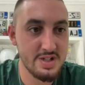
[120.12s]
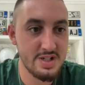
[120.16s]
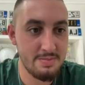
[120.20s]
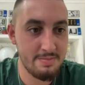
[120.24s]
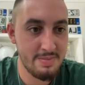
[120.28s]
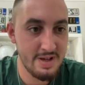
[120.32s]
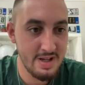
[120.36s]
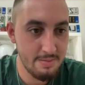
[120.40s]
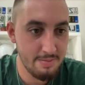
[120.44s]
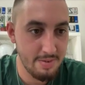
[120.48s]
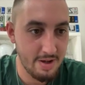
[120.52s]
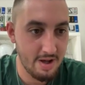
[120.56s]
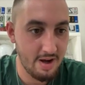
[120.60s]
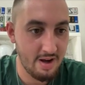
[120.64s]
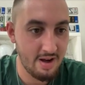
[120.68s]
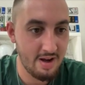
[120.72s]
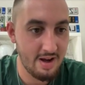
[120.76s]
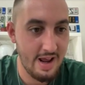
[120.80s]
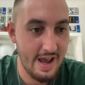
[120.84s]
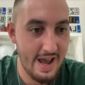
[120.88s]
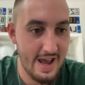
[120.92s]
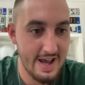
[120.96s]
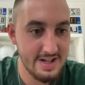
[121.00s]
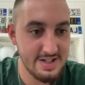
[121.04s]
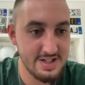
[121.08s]
submit
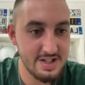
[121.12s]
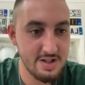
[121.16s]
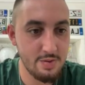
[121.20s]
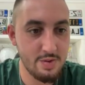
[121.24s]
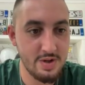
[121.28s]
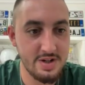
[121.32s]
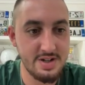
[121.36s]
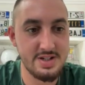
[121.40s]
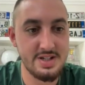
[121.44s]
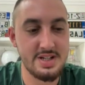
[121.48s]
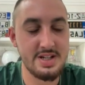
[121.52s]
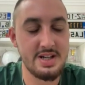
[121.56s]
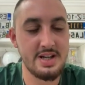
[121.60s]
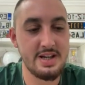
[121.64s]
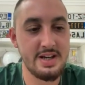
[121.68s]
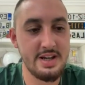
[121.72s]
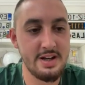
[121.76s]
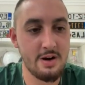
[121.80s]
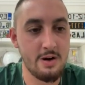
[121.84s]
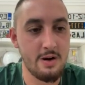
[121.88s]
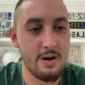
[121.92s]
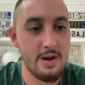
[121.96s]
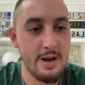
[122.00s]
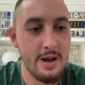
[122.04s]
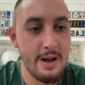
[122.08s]
button, as you can see
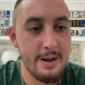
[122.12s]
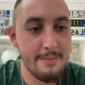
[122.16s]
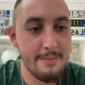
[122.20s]
here,